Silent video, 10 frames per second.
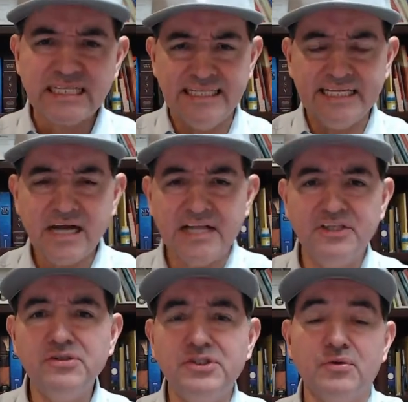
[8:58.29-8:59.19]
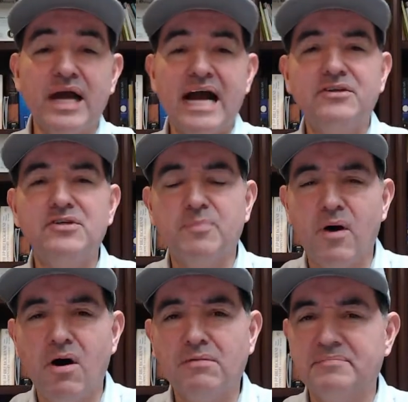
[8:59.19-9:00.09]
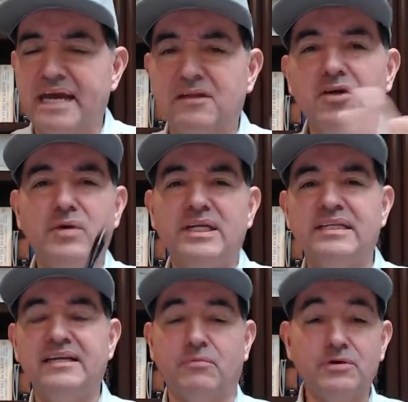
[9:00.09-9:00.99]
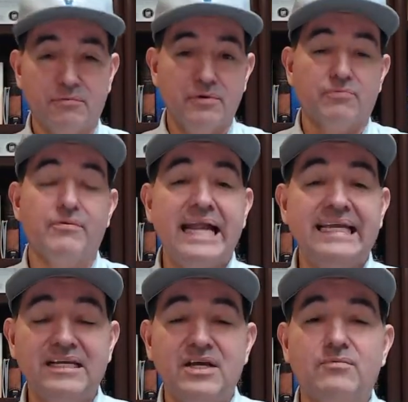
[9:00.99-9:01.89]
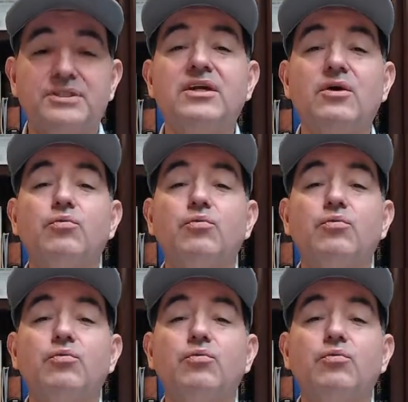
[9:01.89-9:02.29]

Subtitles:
Let God use you. God used Paul, and look what he did. We're still